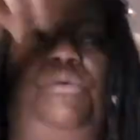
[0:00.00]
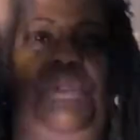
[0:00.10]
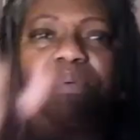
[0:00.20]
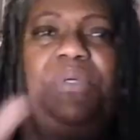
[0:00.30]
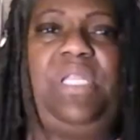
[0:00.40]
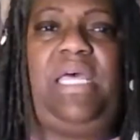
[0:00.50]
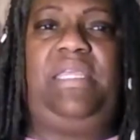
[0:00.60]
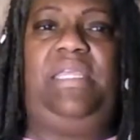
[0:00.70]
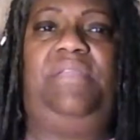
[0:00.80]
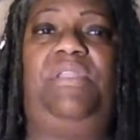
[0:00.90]
We put our
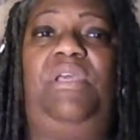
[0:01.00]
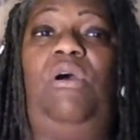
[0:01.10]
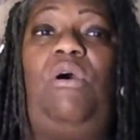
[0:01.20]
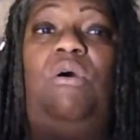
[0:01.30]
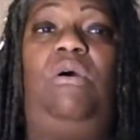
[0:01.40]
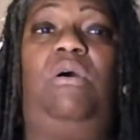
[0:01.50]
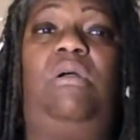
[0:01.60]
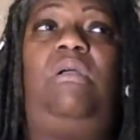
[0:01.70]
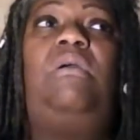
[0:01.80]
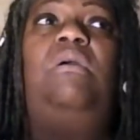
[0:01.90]
hand there,
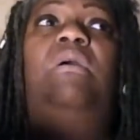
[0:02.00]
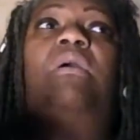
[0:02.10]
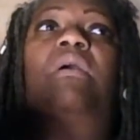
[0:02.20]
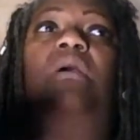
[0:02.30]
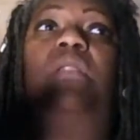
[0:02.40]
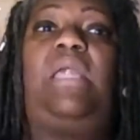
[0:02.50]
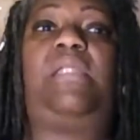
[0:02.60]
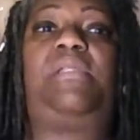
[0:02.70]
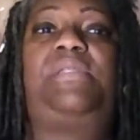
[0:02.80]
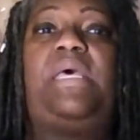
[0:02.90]
or a
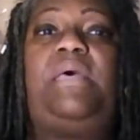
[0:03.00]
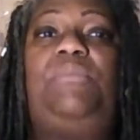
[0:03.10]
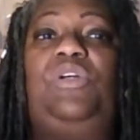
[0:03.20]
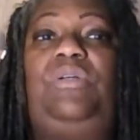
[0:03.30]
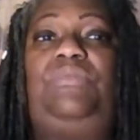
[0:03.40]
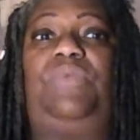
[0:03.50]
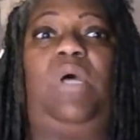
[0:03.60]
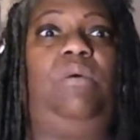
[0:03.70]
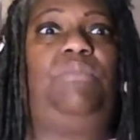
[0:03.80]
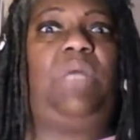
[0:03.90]
lot of time.
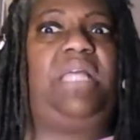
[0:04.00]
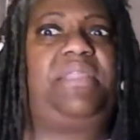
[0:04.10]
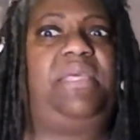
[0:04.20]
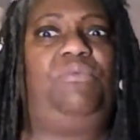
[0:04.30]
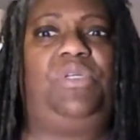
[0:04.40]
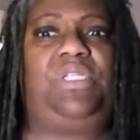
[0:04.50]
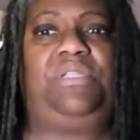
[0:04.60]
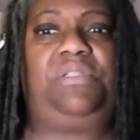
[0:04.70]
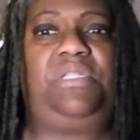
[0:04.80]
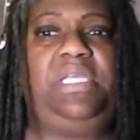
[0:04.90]
I think one
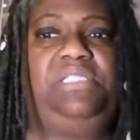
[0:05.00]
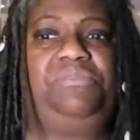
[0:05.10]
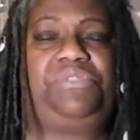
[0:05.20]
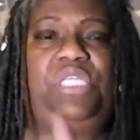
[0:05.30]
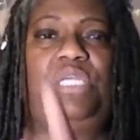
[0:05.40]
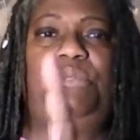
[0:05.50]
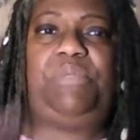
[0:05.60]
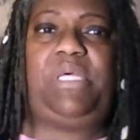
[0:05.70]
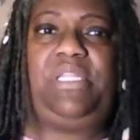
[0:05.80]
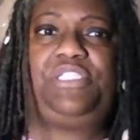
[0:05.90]
of the ladies was telling me
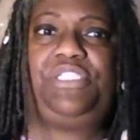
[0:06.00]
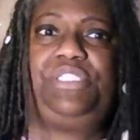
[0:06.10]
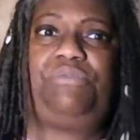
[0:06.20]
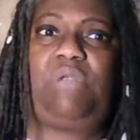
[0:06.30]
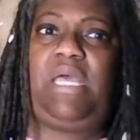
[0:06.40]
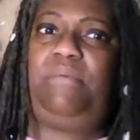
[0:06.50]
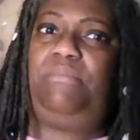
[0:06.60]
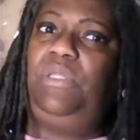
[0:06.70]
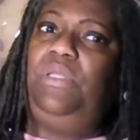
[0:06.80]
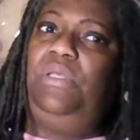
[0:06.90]
about that she
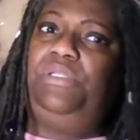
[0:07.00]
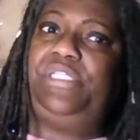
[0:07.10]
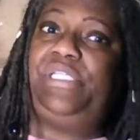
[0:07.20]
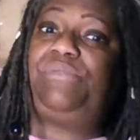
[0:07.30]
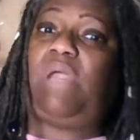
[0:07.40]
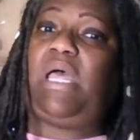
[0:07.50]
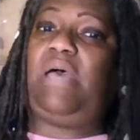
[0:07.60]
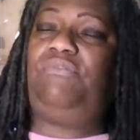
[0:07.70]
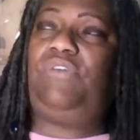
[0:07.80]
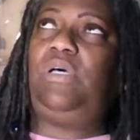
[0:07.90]
drive. She
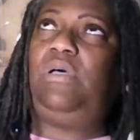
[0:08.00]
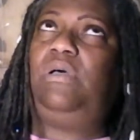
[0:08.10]
drive